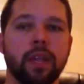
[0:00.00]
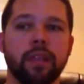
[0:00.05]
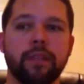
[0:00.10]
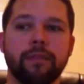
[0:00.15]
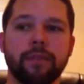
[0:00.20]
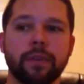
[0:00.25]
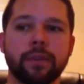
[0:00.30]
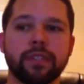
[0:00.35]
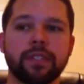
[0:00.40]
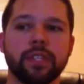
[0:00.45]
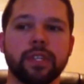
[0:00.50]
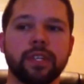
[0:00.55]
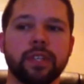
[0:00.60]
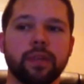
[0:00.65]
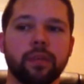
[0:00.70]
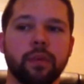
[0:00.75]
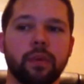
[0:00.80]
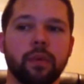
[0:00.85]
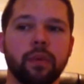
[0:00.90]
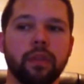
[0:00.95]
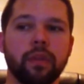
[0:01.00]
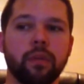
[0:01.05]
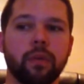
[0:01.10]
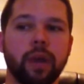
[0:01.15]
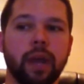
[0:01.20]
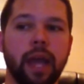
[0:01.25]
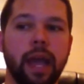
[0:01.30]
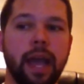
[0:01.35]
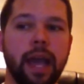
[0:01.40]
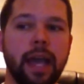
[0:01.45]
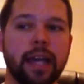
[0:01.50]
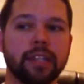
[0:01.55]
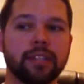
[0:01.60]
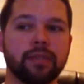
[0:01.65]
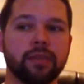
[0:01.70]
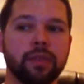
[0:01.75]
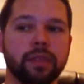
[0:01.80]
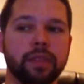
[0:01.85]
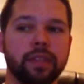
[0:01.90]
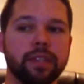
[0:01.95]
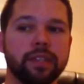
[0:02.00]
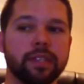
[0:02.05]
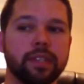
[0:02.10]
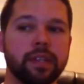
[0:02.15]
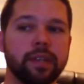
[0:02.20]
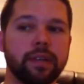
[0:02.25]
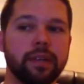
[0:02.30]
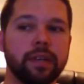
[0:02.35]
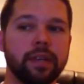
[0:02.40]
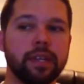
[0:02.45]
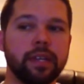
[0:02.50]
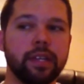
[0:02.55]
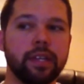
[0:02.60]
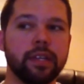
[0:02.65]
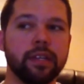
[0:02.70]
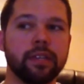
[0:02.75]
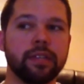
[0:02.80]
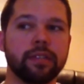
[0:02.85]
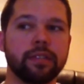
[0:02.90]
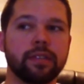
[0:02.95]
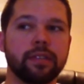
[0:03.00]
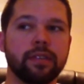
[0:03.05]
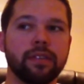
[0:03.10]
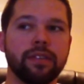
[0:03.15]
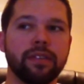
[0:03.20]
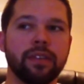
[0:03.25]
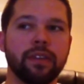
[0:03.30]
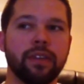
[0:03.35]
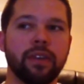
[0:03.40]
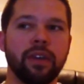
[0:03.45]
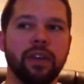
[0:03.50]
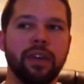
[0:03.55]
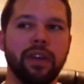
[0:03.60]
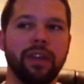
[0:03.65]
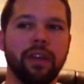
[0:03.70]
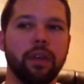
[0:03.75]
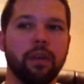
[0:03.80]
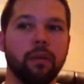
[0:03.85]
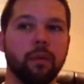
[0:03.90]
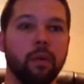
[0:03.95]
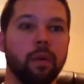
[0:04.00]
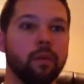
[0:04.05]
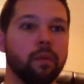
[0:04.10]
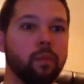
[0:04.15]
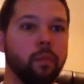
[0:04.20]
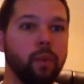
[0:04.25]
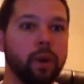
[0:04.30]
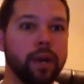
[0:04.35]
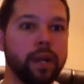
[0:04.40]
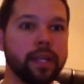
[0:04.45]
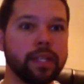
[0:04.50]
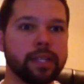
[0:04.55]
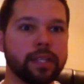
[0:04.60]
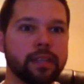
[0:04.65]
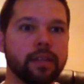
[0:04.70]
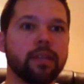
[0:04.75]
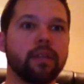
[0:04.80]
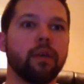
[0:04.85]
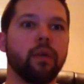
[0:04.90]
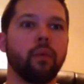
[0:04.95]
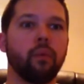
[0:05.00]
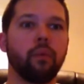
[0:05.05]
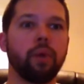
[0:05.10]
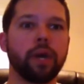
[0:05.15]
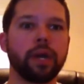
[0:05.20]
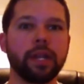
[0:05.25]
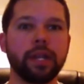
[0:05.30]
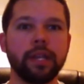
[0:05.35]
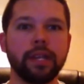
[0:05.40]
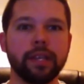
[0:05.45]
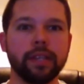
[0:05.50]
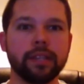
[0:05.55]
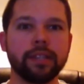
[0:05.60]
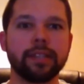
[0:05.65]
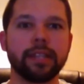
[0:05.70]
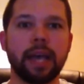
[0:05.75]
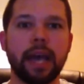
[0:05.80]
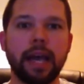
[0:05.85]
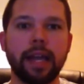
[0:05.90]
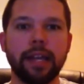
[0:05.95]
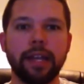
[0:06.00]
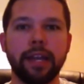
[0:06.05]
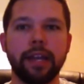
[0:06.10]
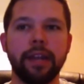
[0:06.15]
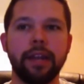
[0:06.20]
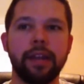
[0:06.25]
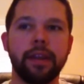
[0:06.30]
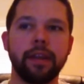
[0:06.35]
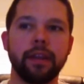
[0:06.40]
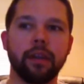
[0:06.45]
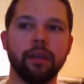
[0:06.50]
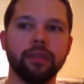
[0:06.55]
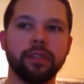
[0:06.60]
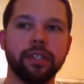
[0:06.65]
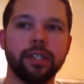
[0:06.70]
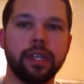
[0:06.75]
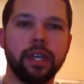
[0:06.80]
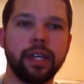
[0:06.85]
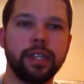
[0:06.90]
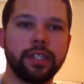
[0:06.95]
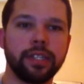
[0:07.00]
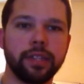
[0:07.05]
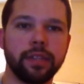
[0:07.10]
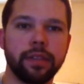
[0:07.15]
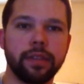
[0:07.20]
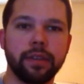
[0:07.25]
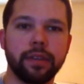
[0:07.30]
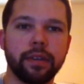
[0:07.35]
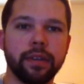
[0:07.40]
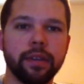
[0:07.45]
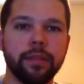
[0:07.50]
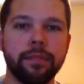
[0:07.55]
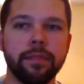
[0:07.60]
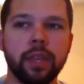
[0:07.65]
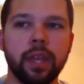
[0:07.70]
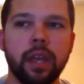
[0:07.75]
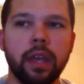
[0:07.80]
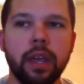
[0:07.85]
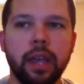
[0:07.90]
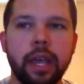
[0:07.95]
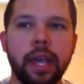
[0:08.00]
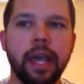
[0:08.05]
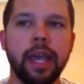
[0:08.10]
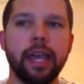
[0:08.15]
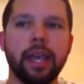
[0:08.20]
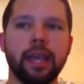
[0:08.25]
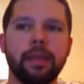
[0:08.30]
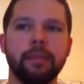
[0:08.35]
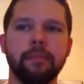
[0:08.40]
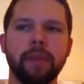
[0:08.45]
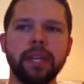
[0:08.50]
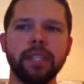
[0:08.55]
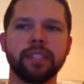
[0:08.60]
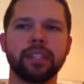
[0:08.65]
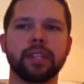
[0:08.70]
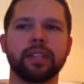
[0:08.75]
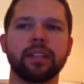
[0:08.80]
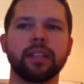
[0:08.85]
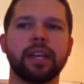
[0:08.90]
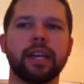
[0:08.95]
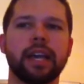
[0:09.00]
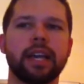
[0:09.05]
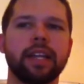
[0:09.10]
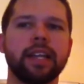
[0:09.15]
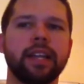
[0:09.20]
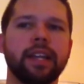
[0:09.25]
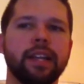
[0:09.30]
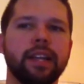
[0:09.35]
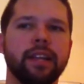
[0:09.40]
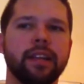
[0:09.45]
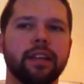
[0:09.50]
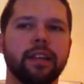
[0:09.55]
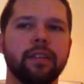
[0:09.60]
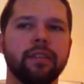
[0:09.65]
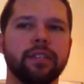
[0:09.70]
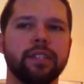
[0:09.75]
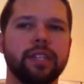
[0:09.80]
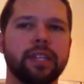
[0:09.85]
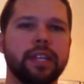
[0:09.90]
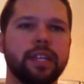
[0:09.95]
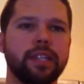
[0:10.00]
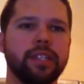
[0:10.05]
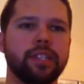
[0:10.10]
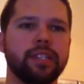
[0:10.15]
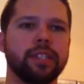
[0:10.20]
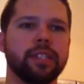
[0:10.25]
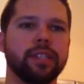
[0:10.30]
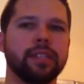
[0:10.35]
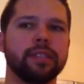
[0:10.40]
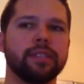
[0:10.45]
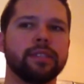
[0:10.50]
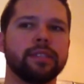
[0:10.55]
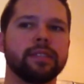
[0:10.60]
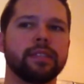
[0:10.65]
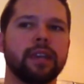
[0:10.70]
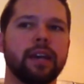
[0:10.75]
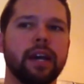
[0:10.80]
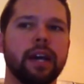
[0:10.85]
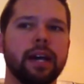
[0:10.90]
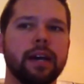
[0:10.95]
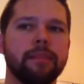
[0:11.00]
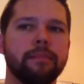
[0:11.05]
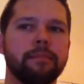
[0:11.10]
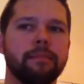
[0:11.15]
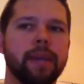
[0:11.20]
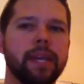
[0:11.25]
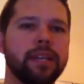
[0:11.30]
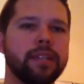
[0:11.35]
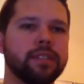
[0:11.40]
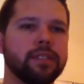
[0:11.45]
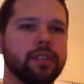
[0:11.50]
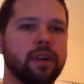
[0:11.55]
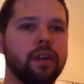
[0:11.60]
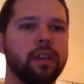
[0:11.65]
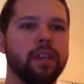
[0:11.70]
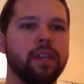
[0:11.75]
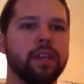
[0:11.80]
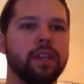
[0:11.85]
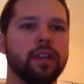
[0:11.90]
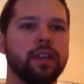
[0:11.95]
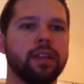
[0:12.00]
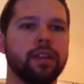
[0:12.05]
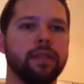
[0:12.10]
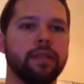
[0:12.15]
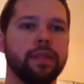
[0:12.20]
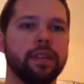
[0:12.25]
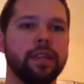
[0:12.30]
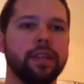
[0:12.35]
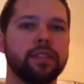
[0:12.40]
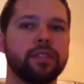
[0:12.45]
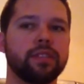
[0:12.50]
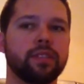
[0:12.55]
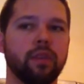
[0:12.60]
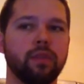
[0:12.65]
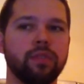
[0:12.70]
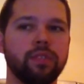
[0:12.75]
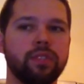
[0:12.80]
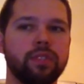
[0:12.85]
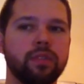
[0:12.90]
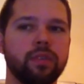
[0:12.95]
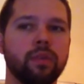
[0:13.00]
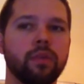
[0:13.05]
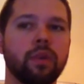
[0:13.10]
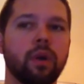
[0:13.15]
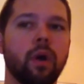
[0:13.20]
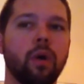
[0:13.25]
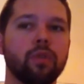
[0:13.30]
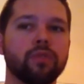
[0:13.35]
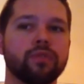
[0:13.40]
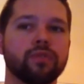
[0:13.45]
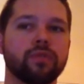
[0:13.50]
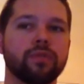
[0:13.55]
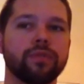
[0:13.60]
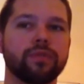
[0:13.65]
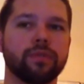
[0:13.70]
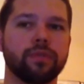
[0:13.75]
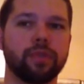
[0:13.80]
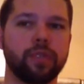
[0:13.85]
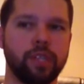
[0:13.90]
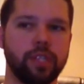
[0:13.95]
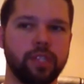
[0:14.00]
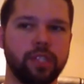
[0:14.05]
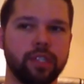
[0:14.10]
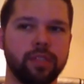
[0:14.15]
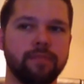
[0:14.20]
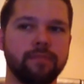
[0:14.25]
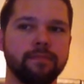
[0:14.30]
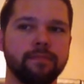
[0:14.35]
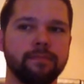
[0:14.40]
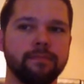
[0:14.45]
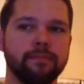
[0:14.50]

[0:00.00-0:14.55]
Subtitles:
The first thing that we really want to ask with this theory is, well, what is it? What is identity negotiation theory? And basically, identity negotiation is based in the socio-cultural tradition.